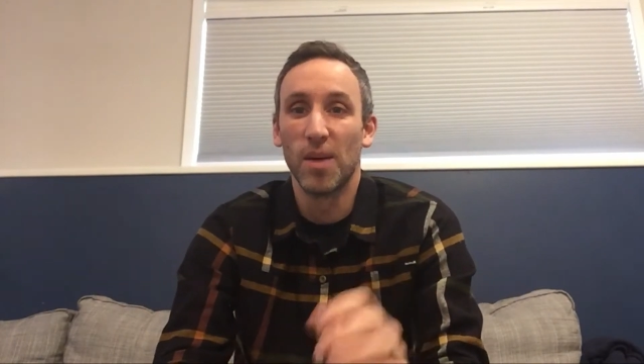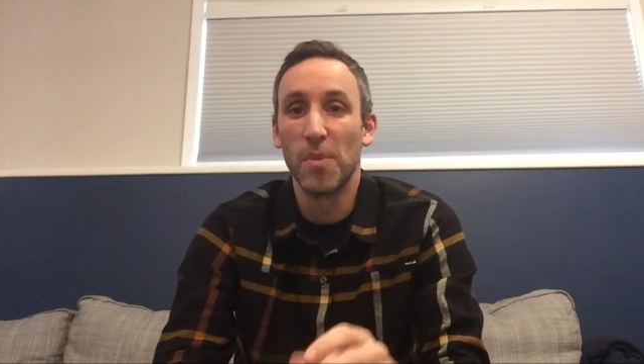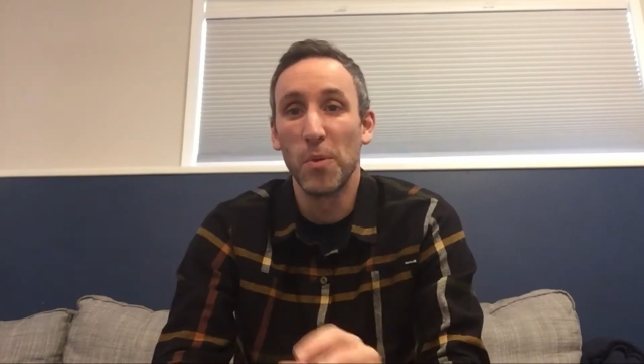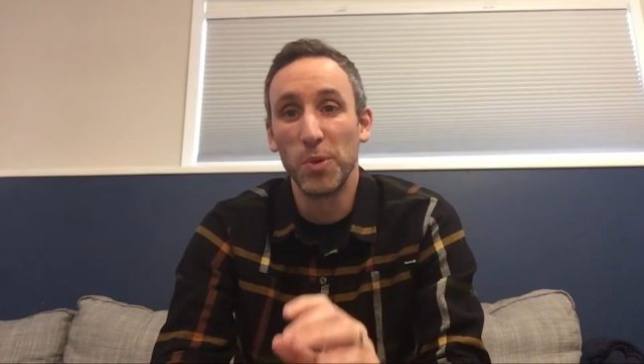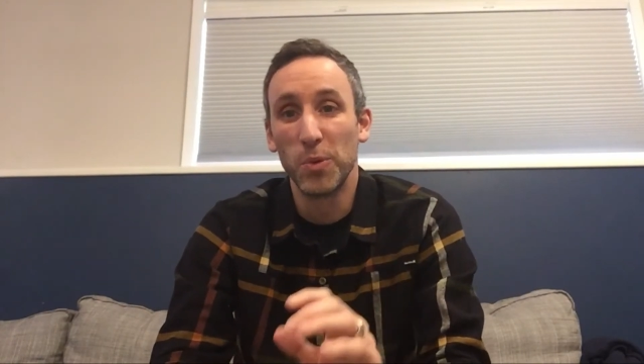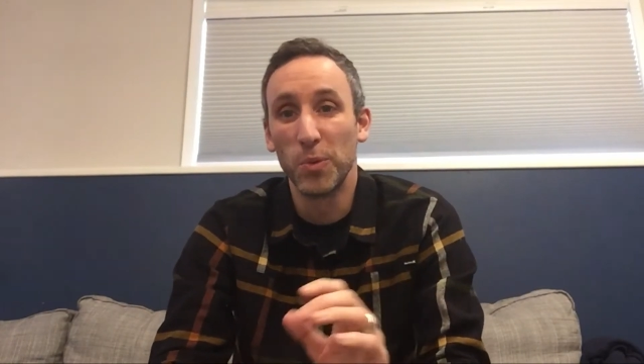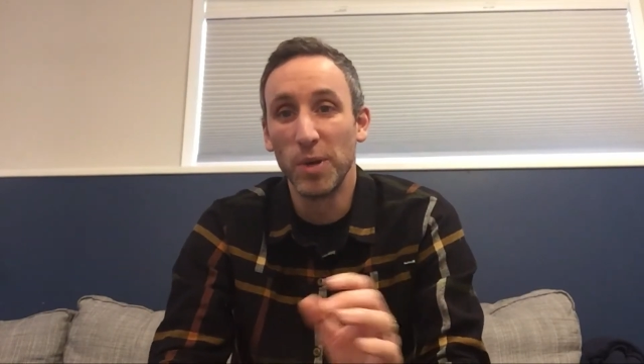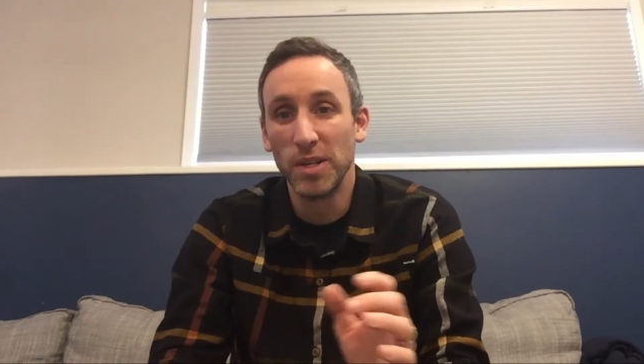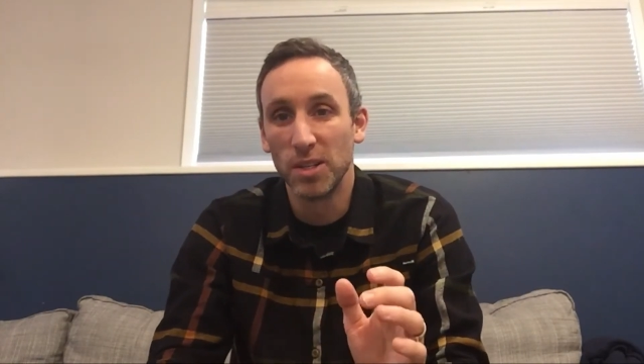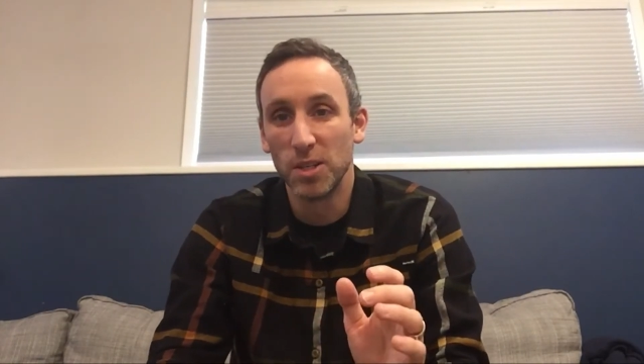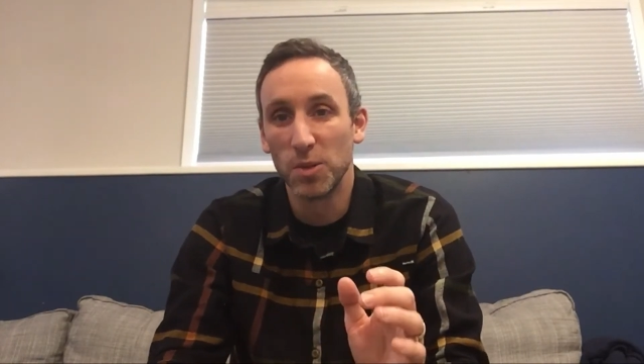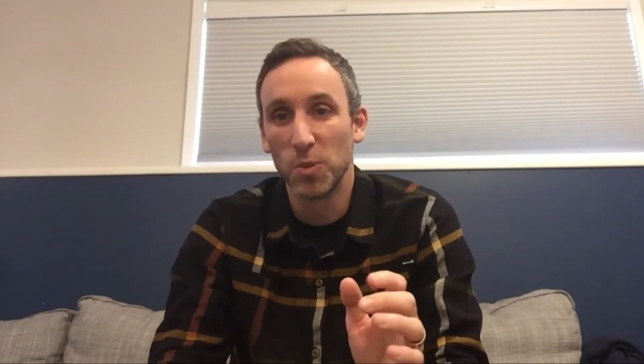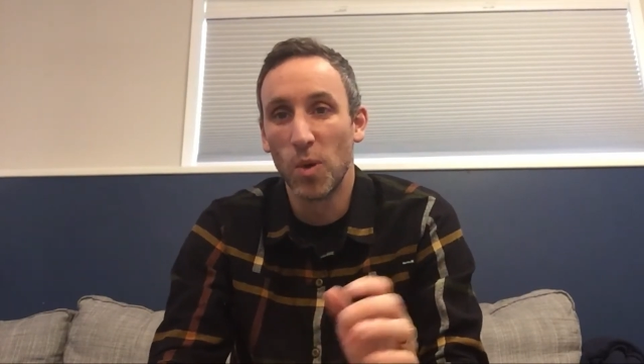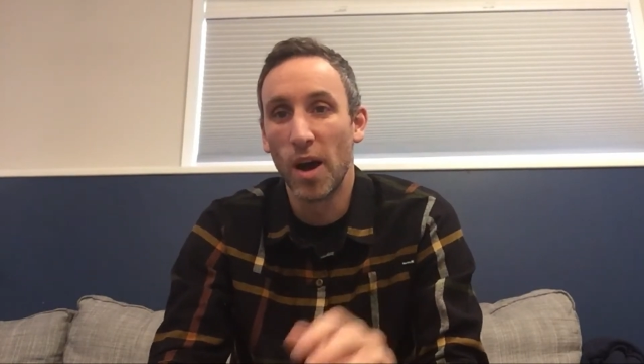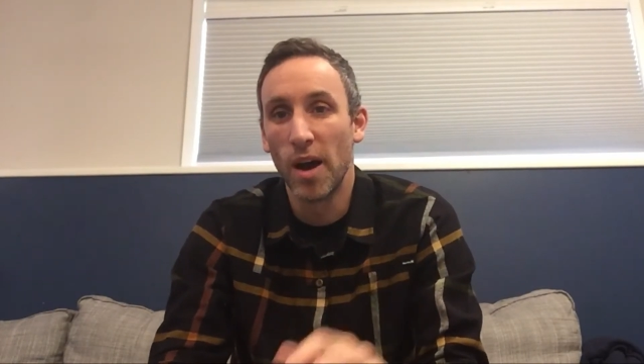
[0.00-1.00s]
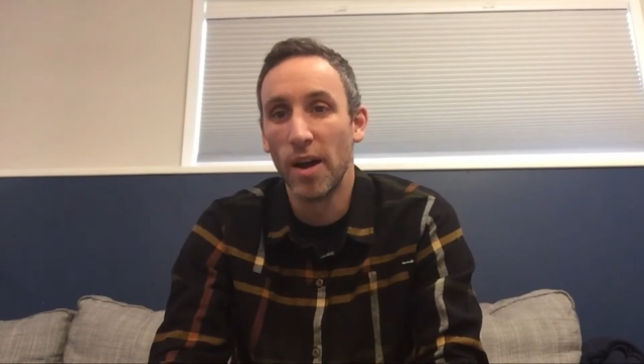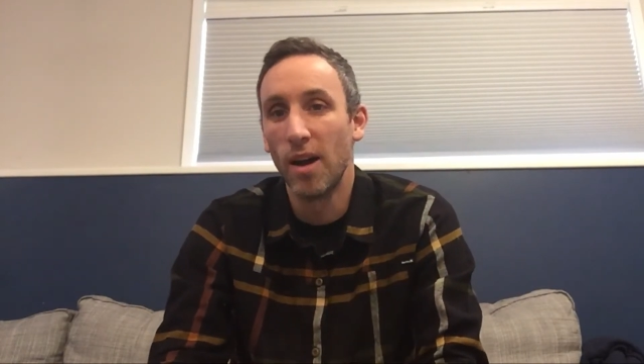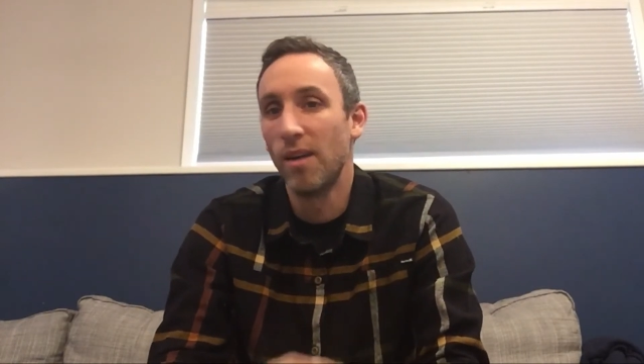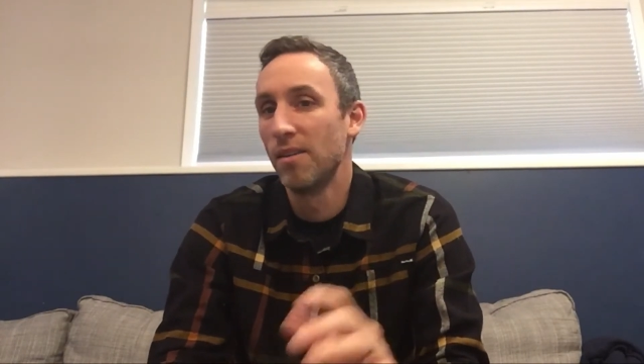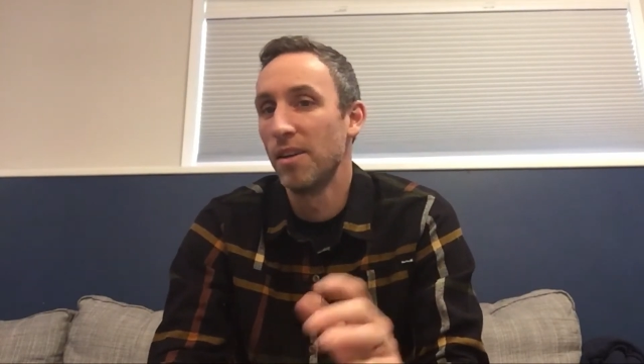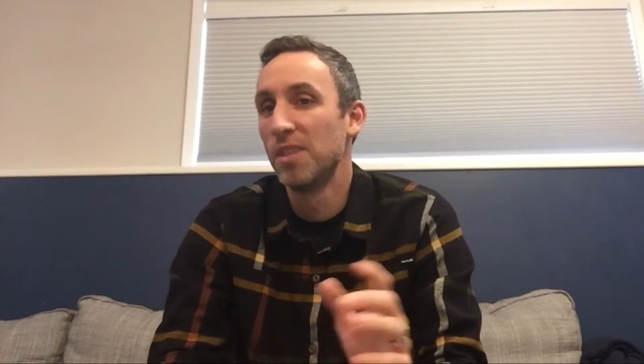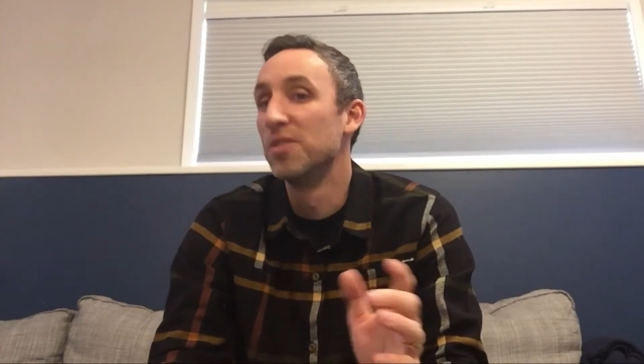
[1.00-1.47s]
come up with reasons
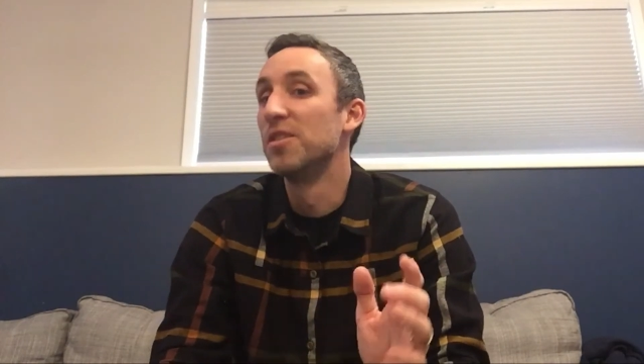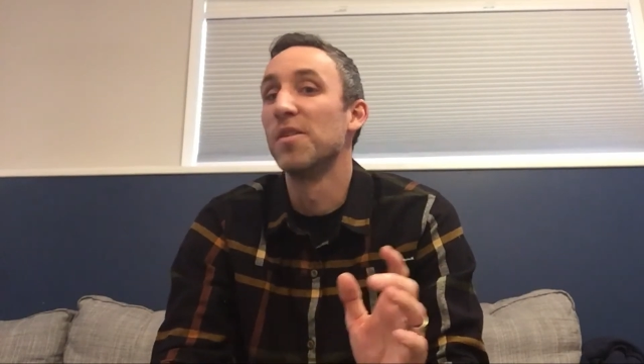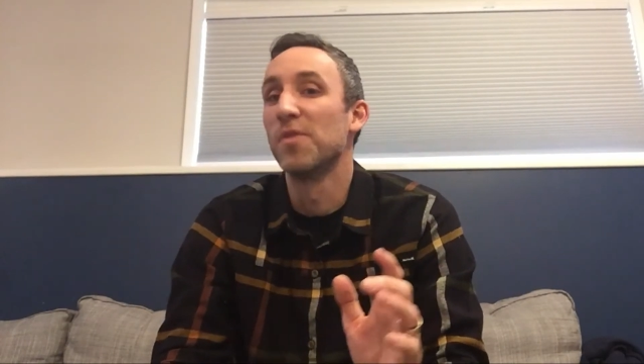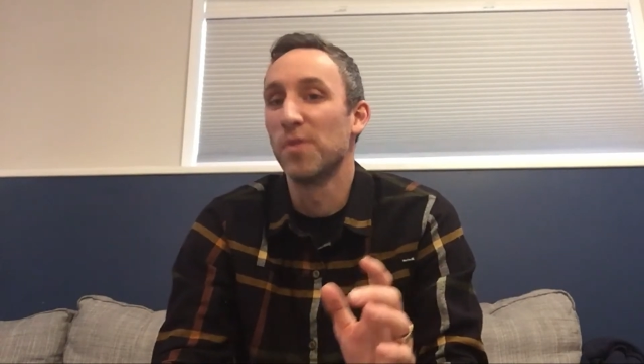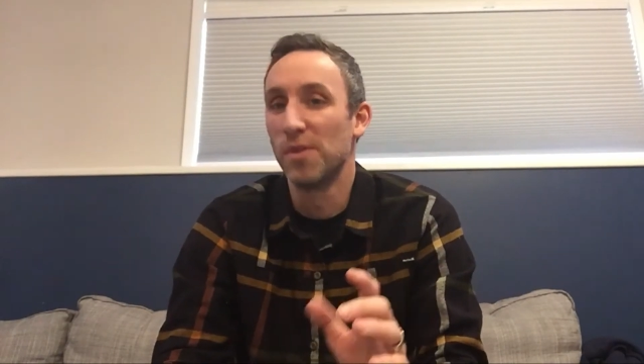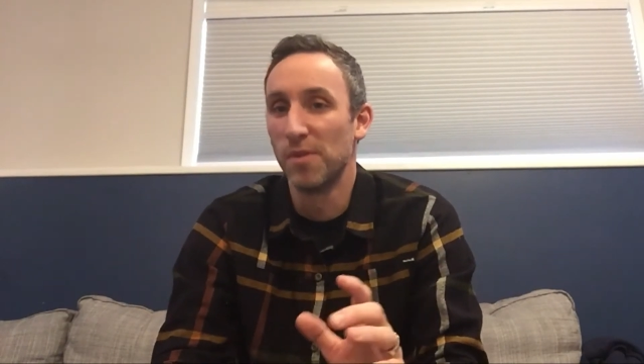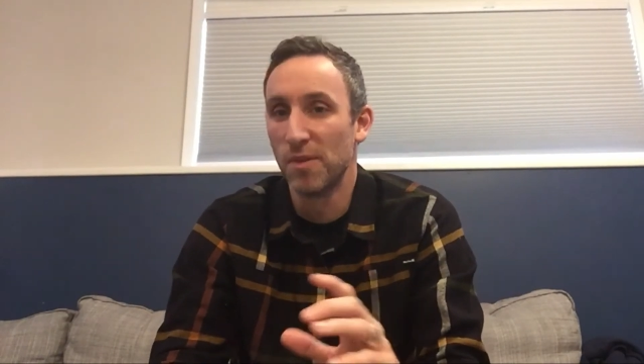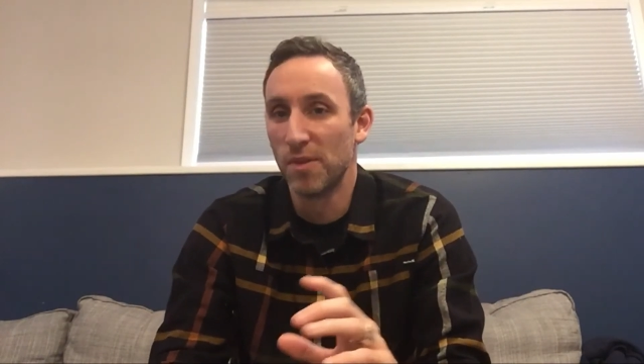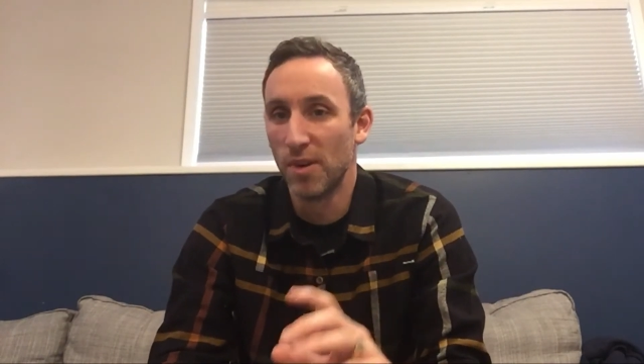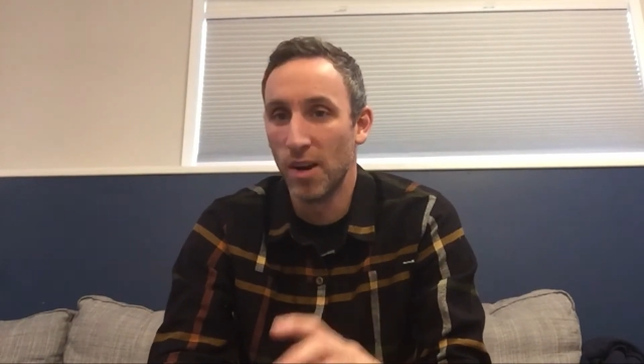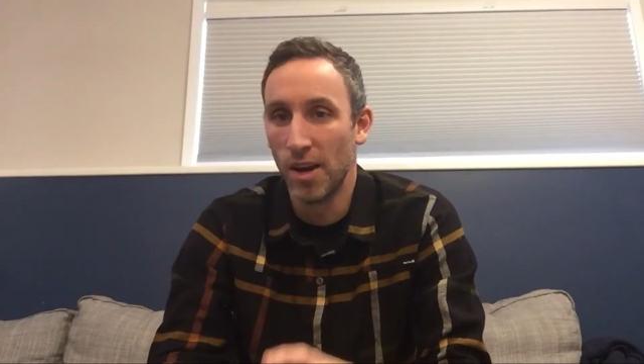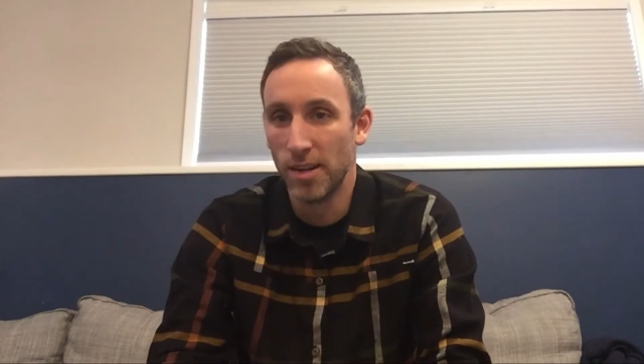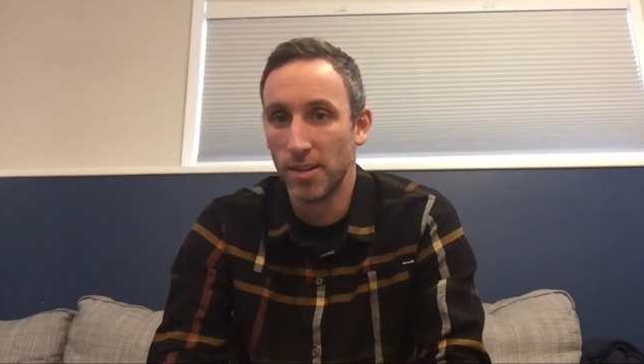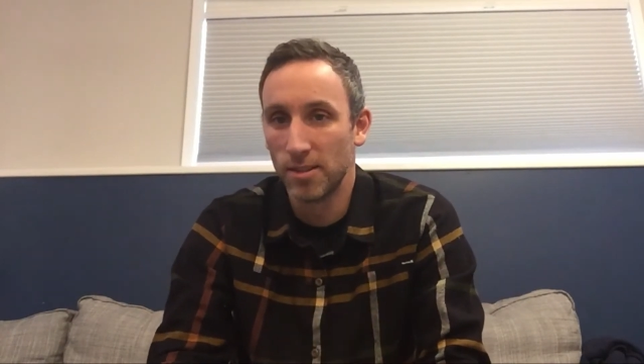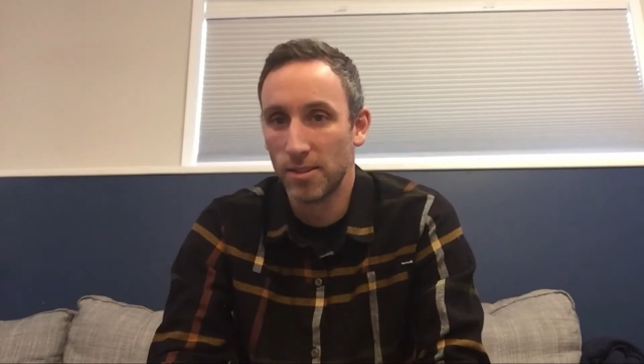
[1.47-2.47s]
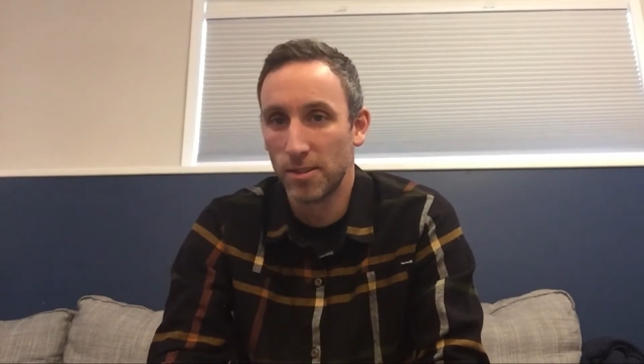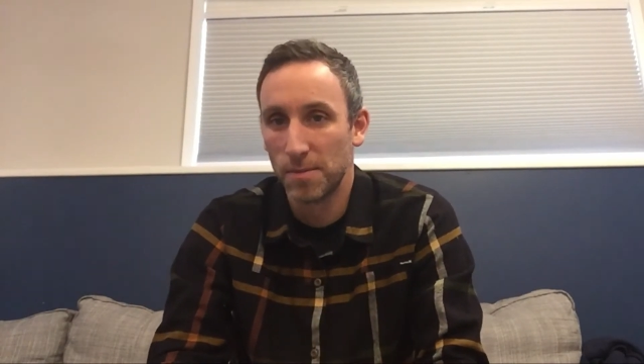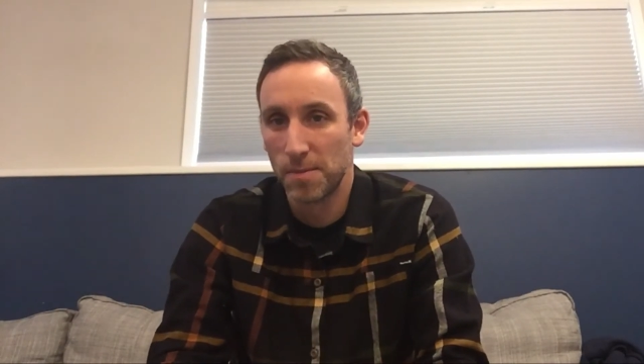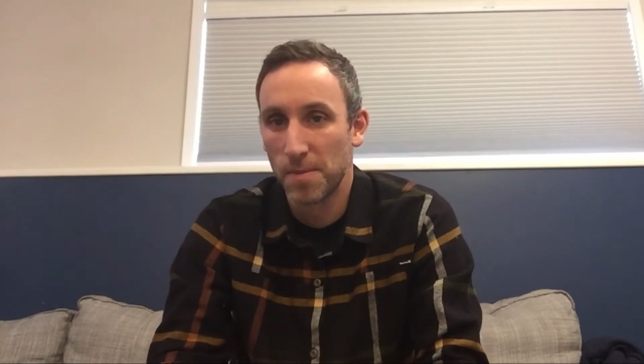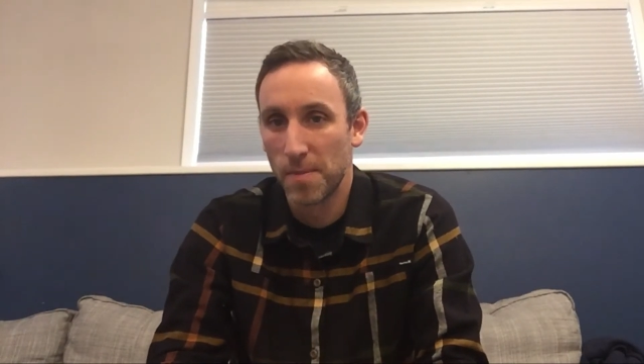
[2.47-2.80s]
why it's different for us.